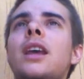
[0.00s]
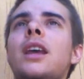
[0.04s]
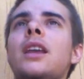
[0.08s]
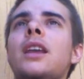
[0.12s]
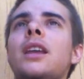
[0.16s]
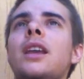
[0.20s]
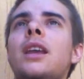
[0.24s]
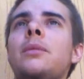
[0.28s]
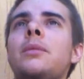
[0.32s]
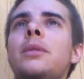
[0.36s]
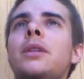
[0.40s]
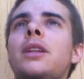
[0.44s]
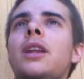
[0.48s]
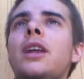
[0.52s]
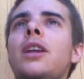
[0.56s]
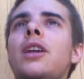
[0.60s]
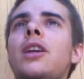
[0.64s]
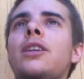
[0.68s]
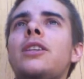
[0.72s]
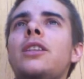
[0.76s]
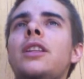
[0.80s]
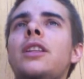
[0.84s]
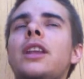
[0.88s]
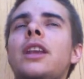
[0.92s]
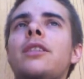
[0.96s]
I mean, I
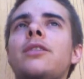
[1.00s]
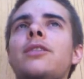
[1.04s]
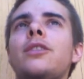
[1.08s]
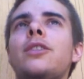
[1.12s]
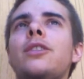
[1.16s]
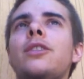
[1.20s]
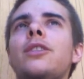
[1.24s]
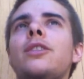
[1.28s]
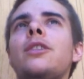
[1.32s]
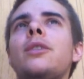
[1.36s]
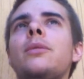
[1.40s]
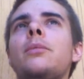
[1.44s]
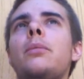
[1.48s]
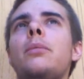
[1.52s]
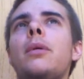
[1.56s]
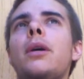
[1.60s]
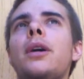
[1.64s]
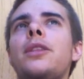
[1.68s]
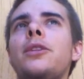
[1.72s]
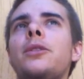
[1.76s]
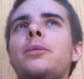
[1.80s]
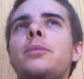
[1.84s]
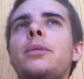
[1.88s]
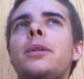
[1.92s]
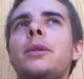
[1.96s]
hardly ever
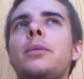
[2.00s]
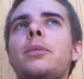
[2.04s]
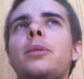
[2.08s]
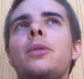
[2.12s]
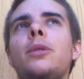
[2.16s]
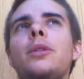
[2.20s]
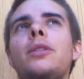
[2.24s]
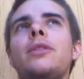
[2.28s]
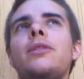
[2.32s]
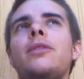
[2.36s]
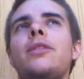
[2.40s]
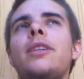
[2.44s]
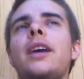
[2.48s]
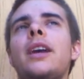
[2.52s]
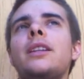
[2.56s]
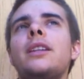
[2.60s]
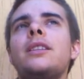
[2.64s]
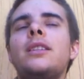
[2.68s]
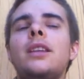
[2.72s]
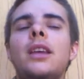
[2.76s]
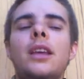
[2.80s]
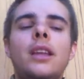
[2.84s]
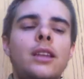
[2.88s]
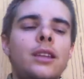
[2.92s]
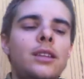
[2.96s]
bothered people, in
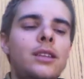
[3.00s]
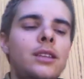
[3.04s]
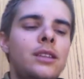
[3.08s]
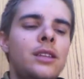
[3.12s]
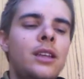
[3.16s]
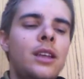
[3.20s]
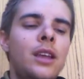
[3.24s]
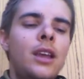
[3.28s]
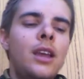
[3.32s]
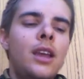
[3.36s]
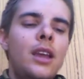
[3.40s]
fact, and